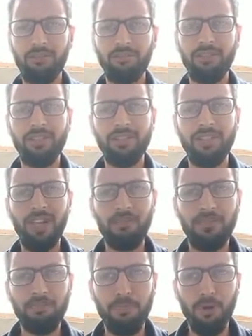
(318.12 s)
this
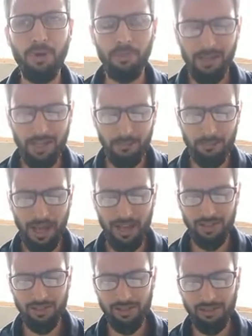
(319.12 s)
name is probably
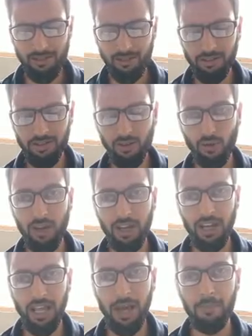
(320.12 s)
based on the
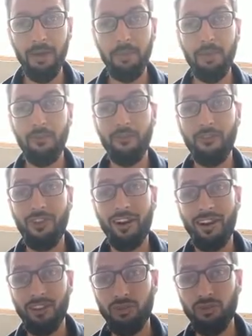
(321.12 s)
royal emblem of
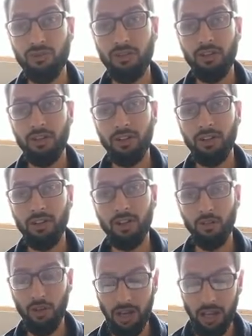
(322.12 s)
France.
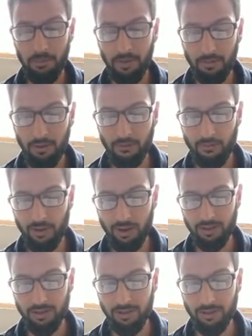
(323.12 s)
The royal emblem of
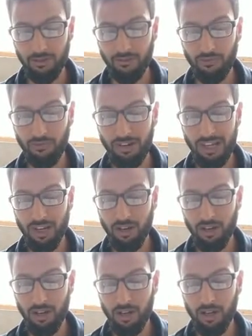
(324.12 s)
France, the
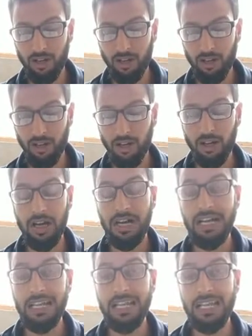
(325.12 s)
fleur
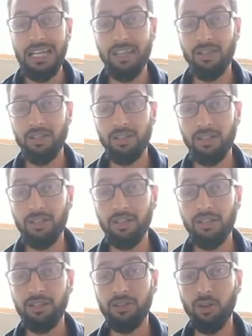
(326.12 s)
de lis.
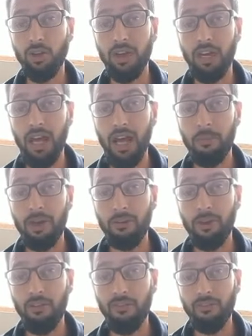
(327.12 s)
This is royal
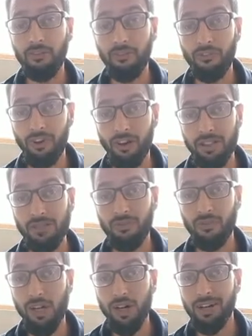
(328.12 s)
emblem of France,
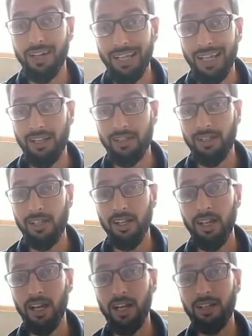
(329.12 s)
fleur de lis.
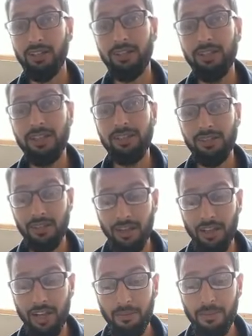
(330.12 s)
And this
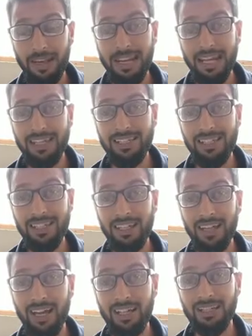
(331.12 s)
name
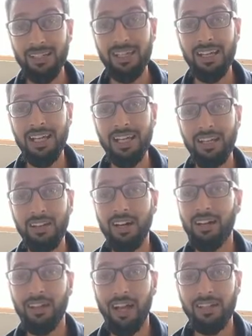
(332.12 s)
Lascivious,
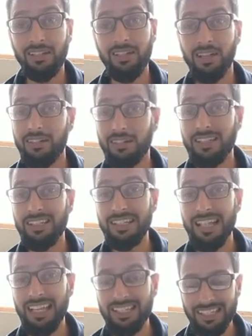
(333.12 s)
not Lycidas, this is
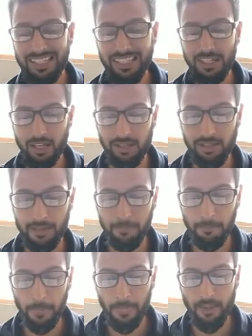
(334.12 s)
Lascivious.
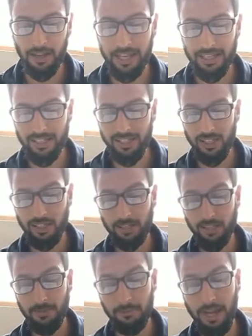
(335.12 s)

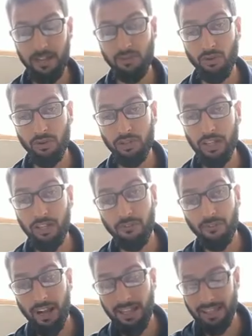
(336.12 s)
Lascivious is based on that
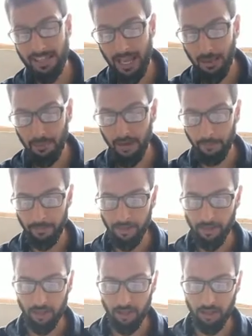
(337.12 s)
French emblem,
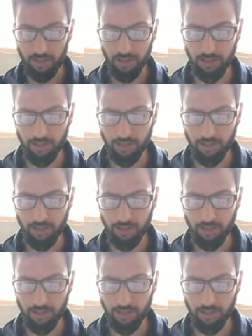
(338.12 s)
and